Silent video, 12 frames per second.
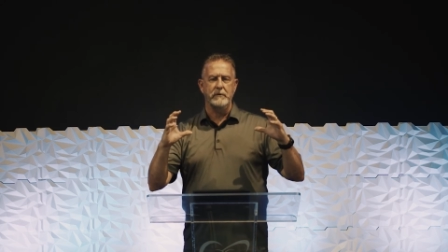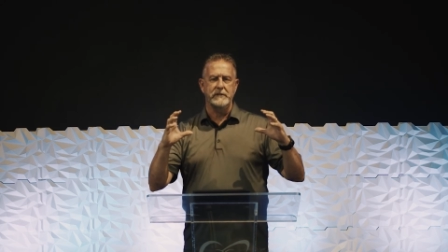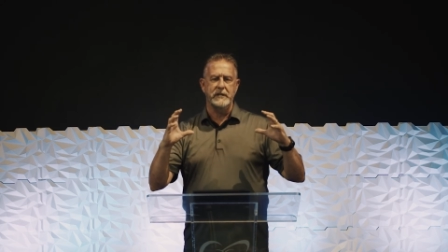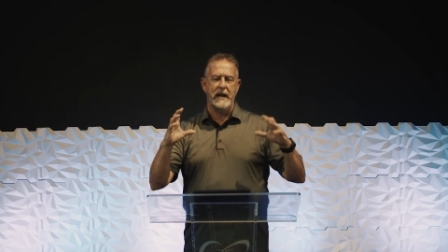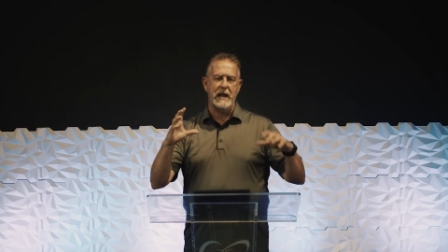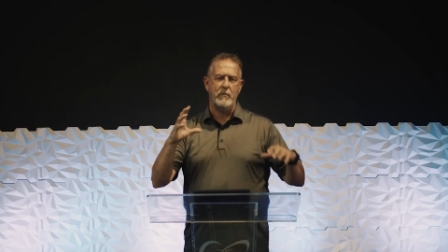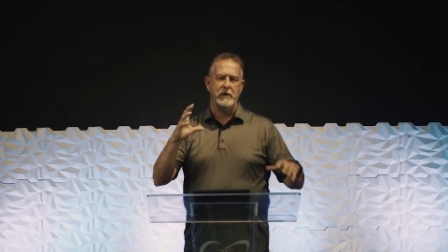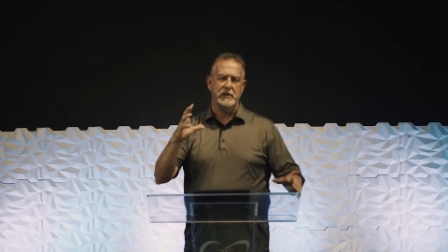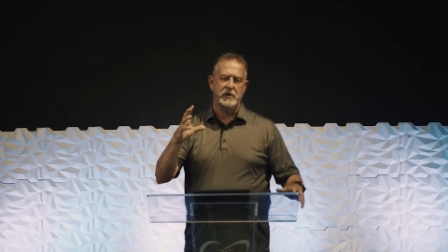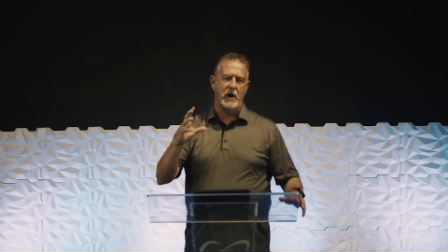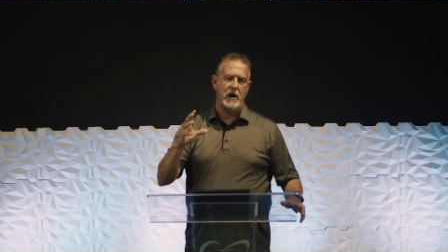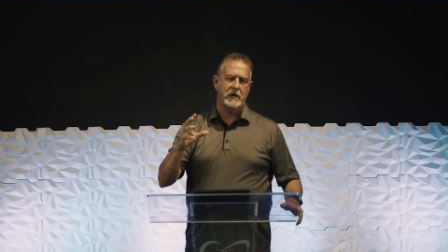But today, I want
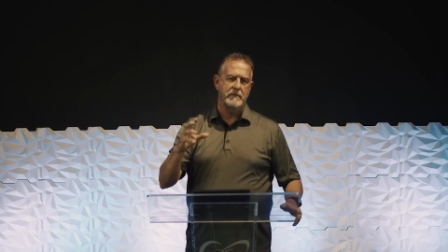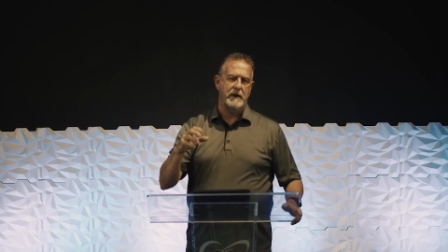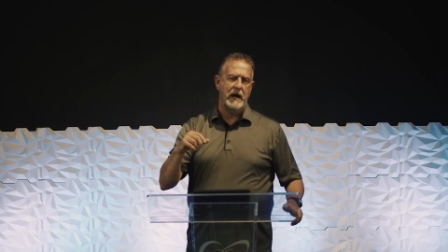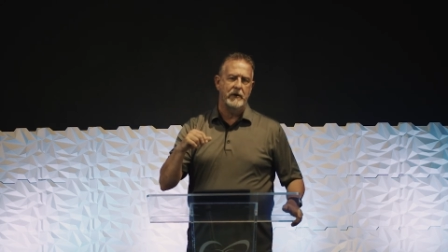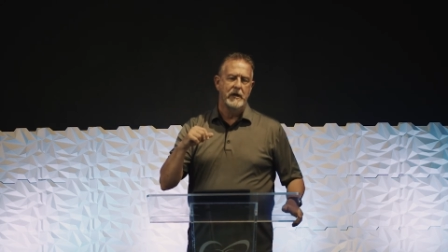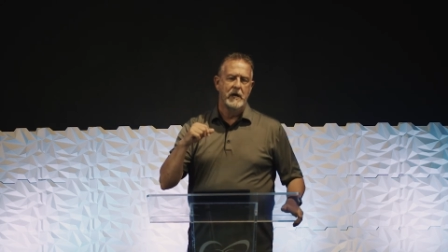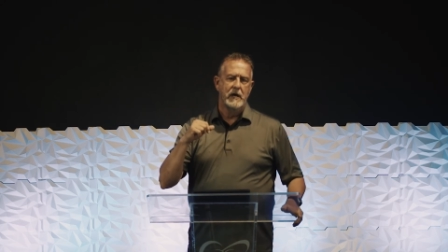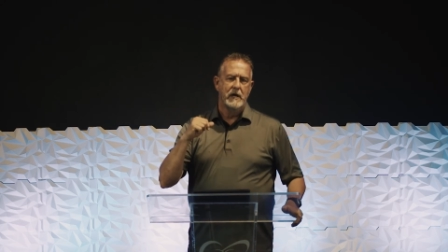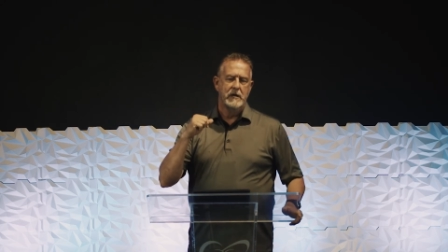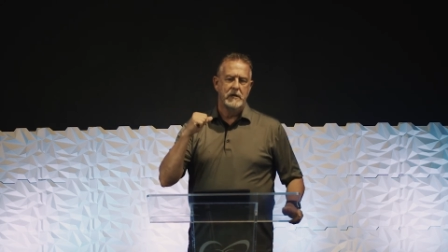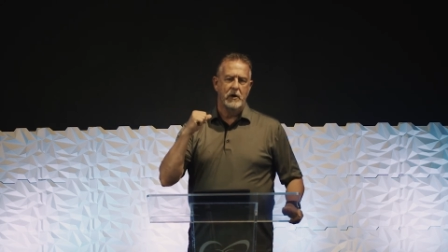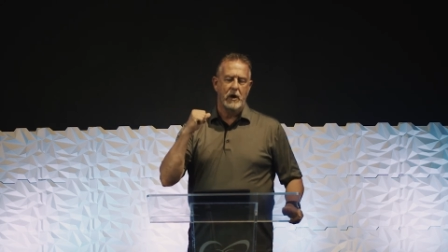to talk about,
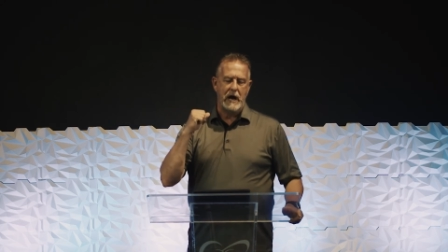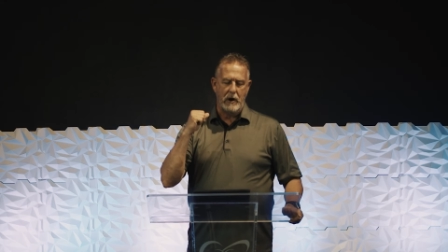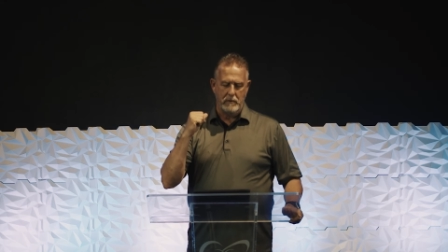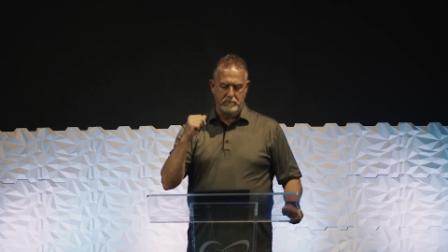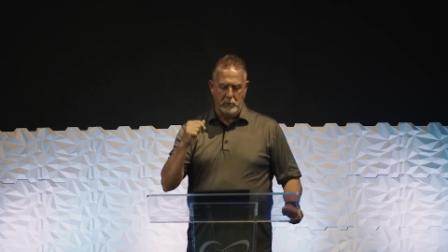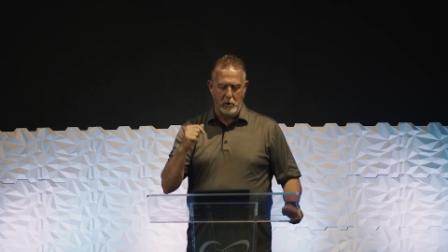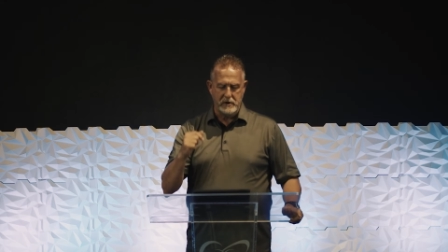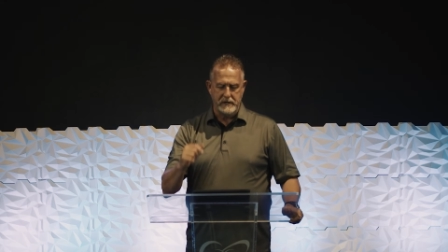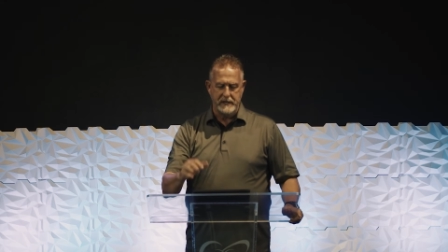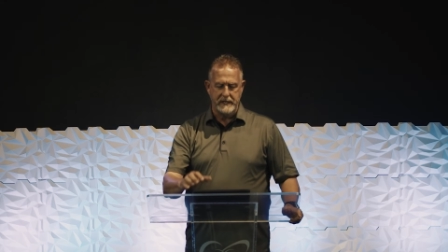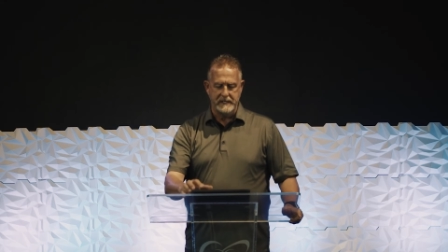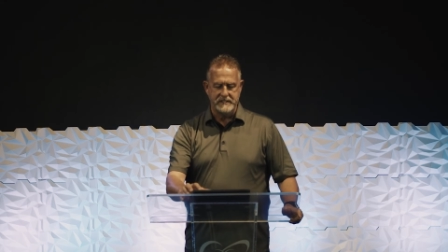you know, how important
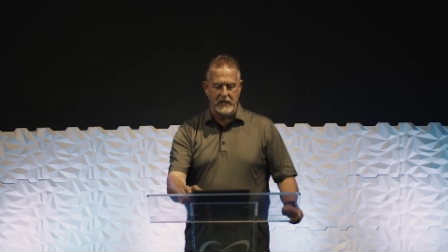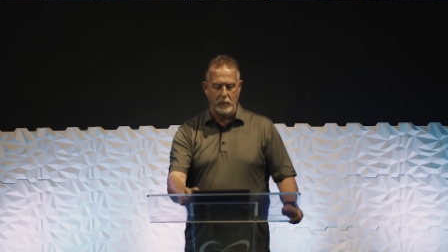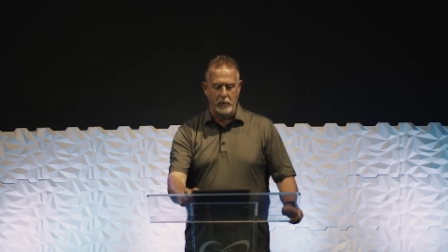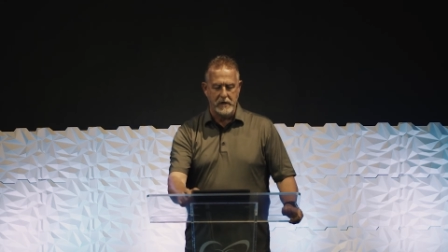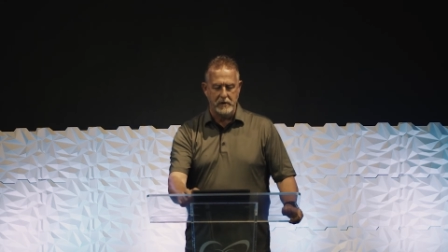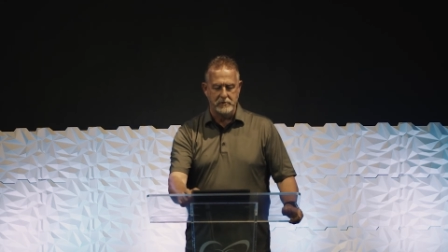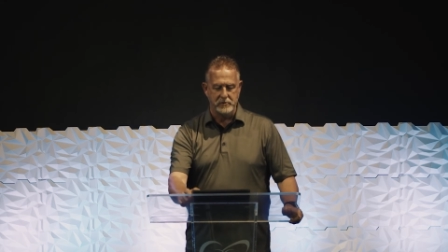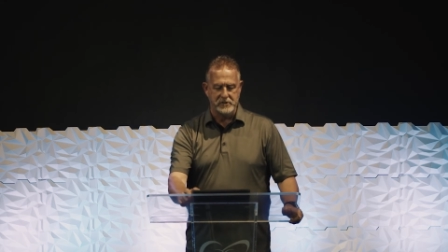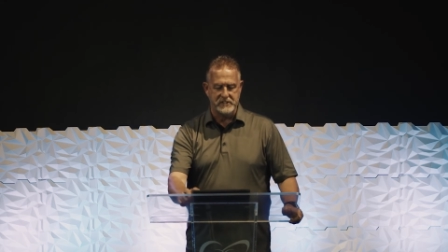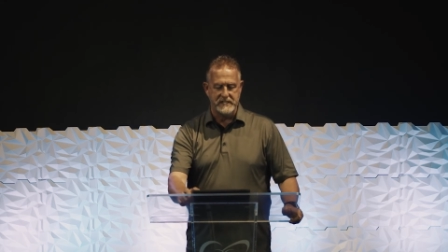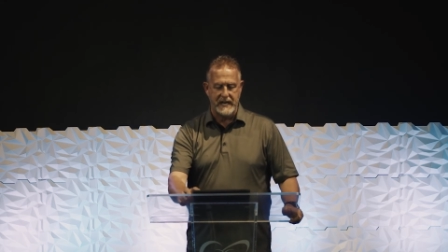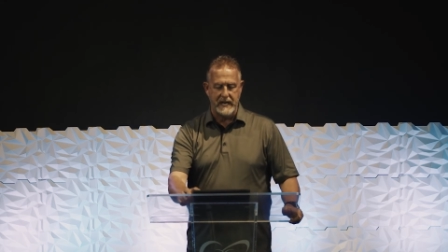it is that we
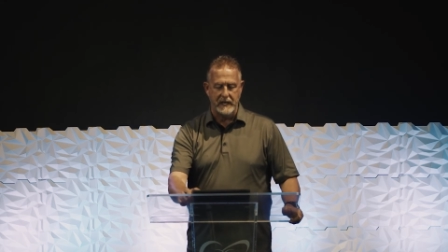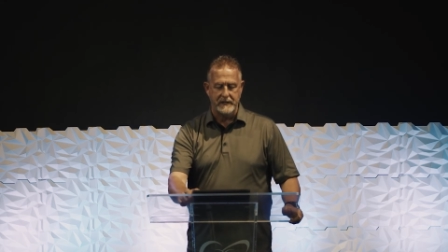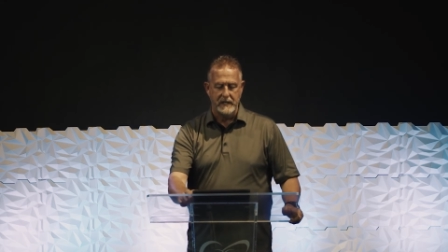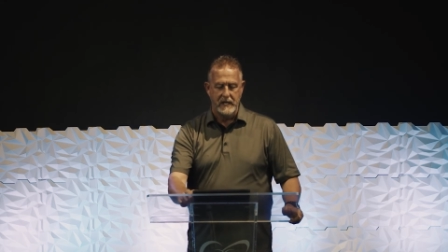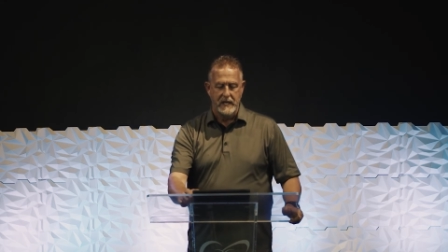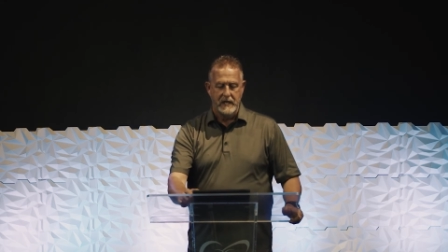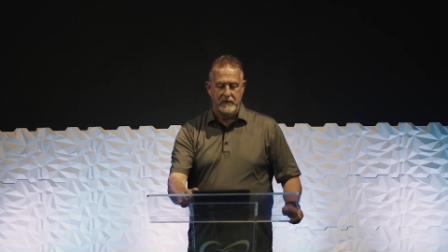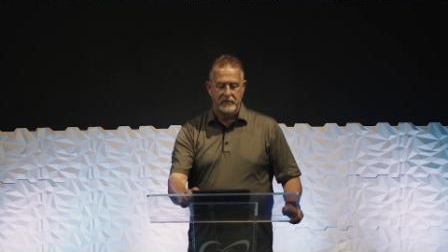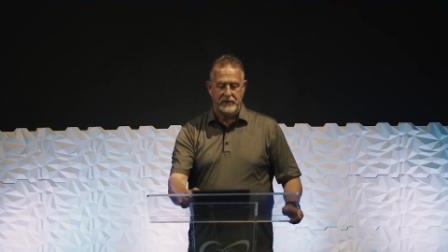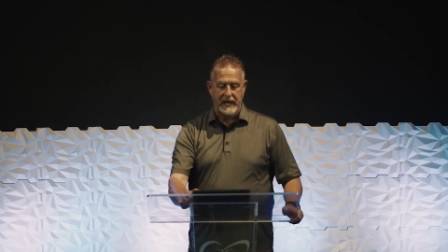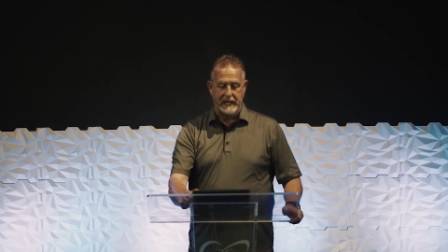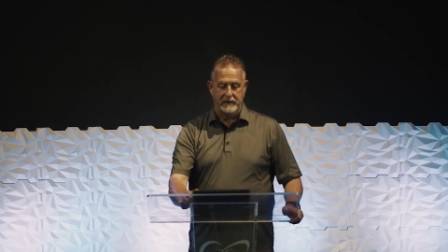understand
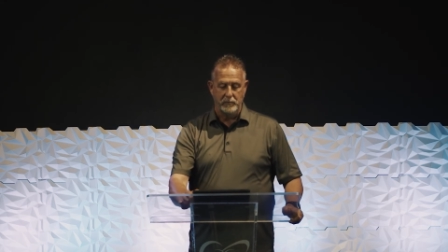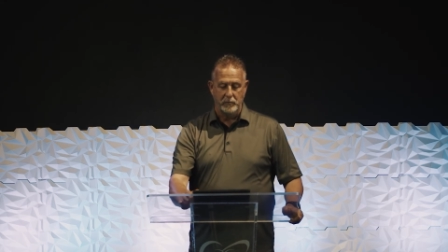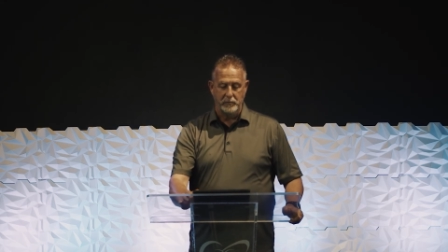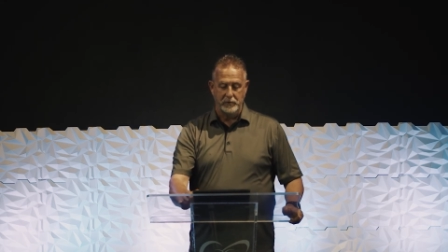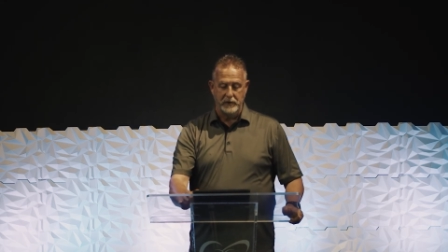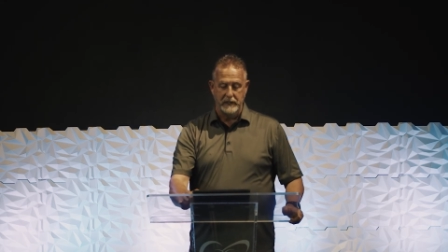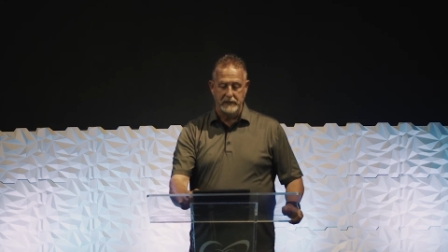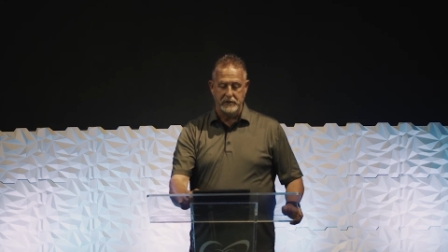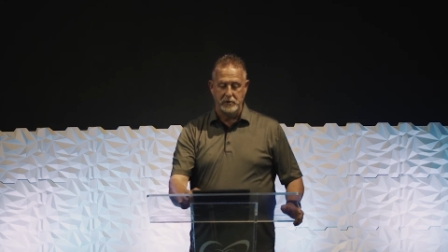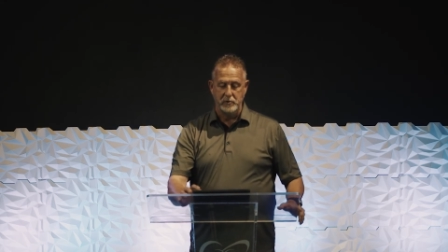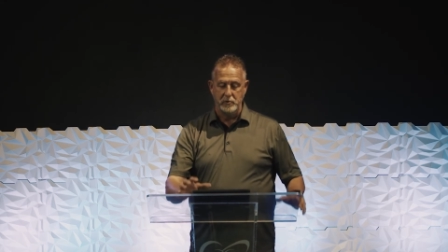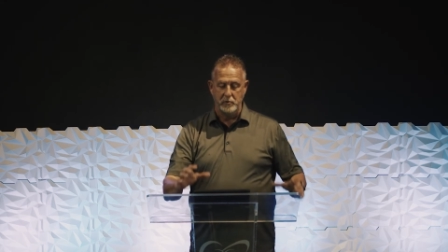that
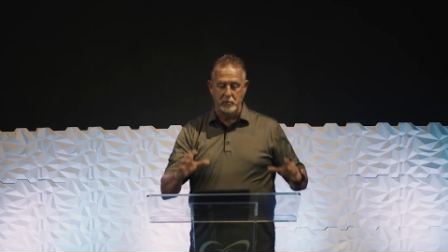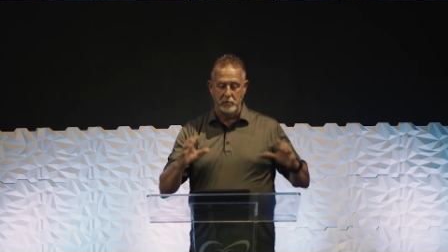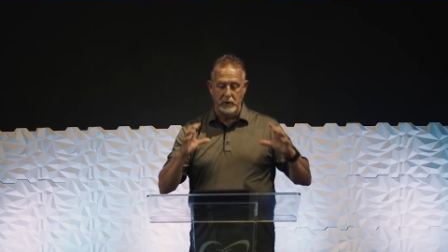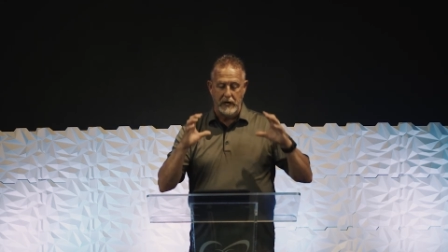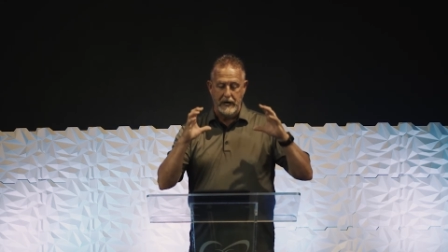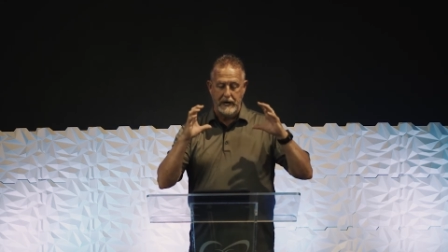to